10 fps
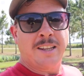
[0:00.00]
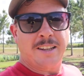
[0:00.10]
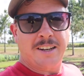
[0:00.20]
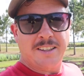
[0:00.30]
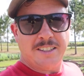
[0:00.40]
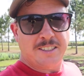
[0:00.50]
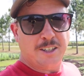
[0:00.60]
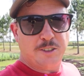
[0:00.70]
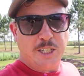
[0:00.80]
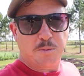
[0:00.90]
that in these
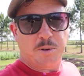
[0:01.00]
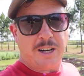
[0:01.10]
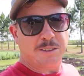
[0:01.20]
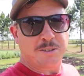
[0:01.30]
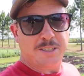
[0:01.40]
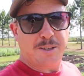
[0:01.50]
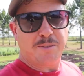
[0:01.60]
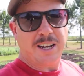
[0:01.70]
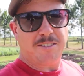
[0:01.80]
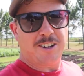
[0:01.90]
no-till plots, we seem
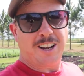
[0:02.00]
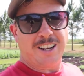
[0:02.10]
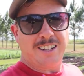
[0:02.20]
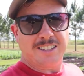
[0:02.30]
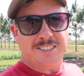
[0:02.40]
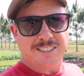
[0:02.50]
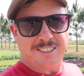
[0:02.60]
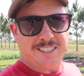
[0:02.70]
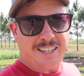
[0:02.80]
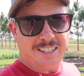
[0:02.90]
to have a lot less
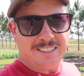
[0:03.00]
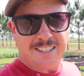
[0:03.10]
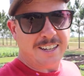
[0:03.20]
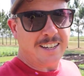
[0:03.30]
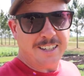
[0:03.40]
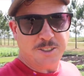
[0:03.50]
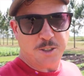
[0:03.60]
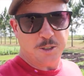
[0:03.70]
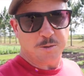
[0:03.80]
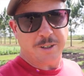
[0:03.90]
disease issues.